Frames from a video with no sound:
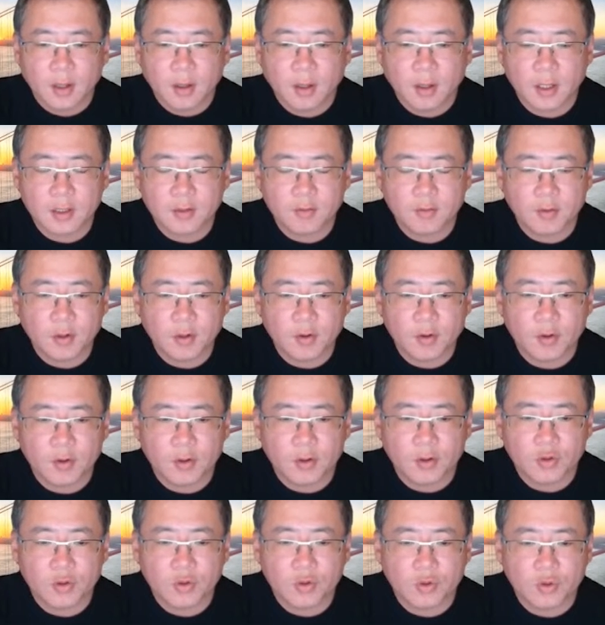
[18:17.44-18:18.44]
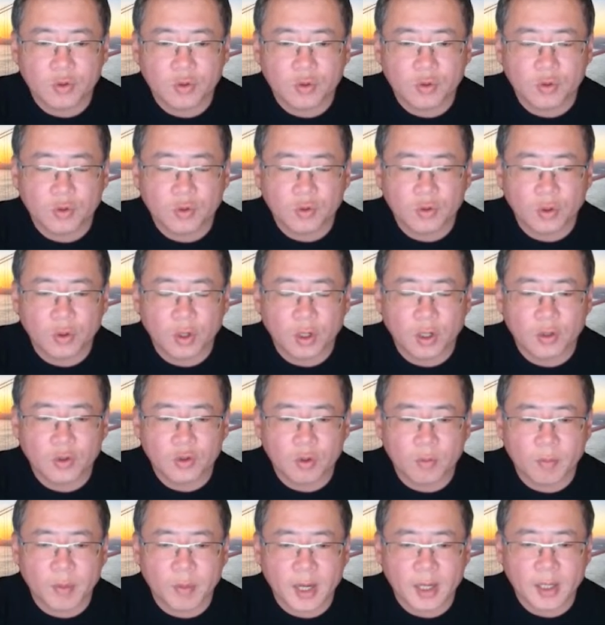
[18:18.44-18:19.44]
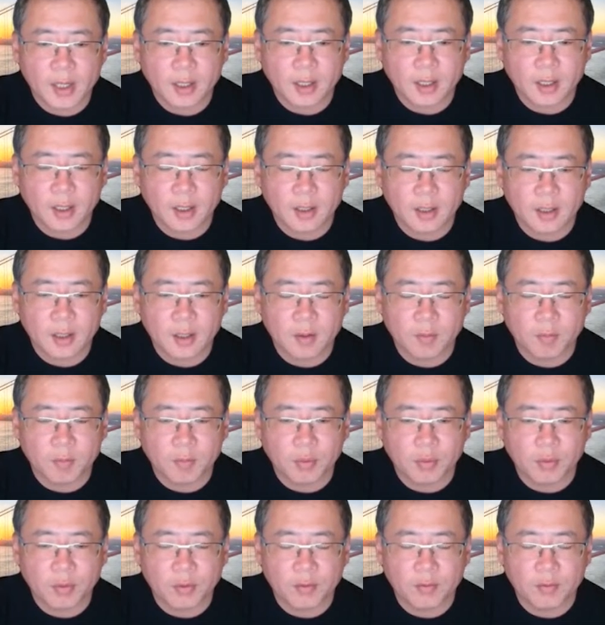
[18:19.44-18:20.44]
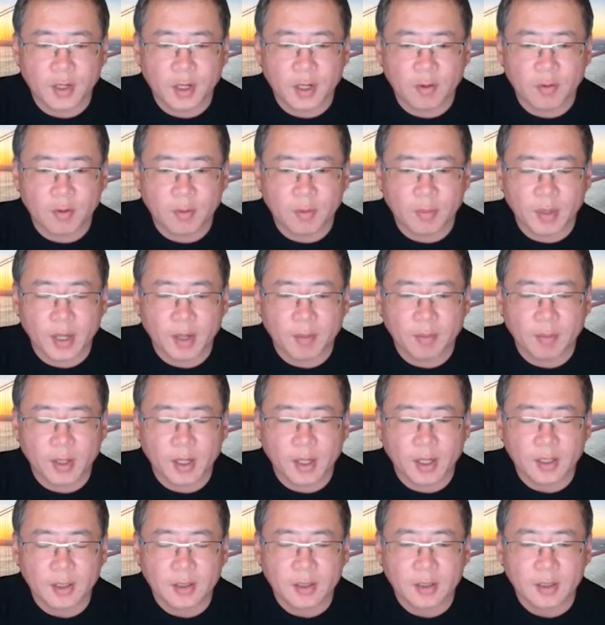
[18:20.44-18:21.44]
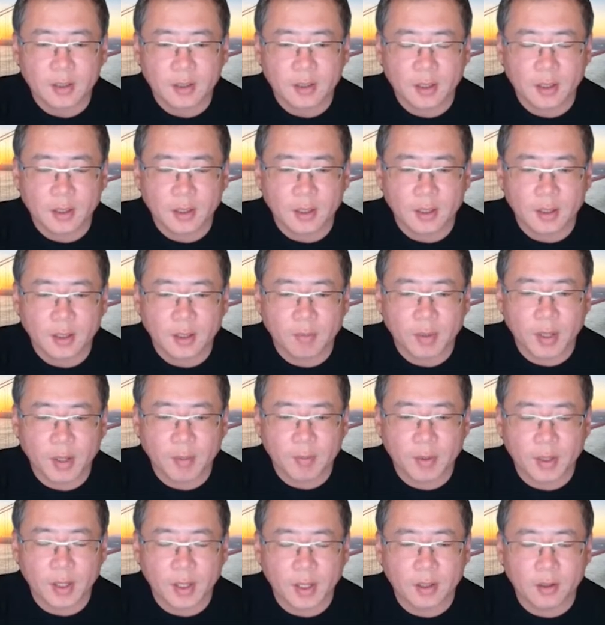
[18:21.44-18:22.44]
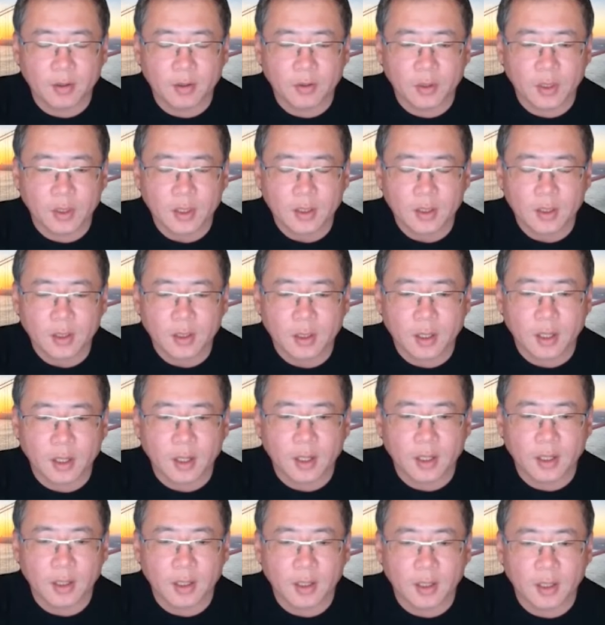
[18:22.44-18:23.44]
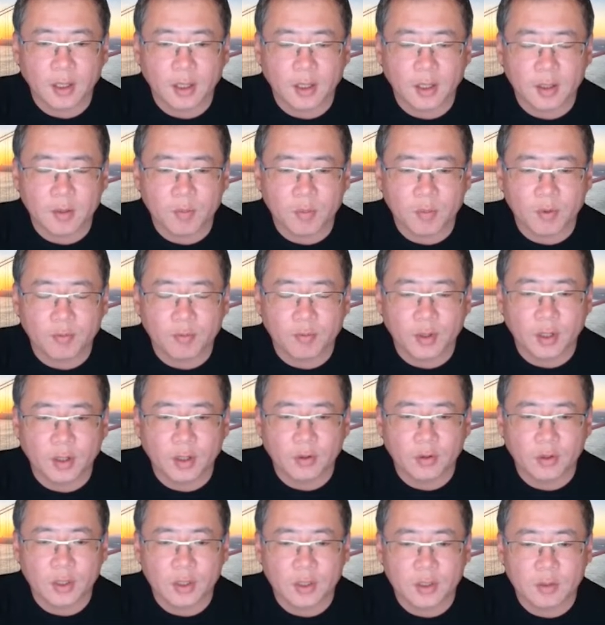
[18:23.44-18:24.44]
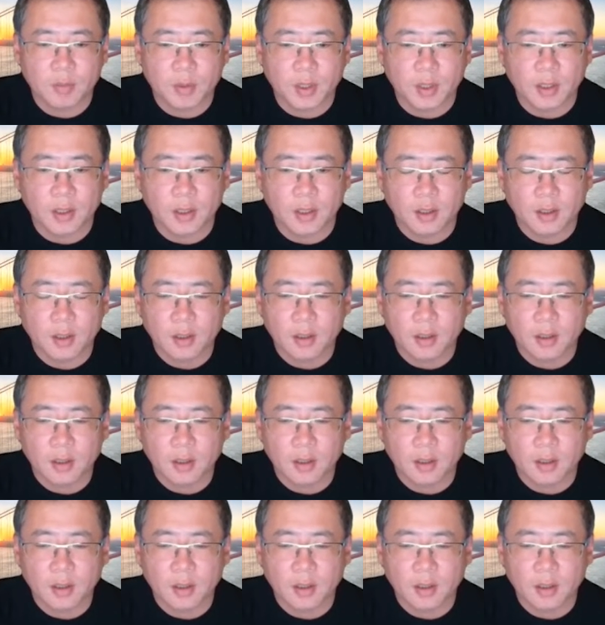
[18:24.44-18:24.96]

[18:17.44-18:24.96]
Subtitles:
This will dramatically improve our pipeline loading and improve the loading speed.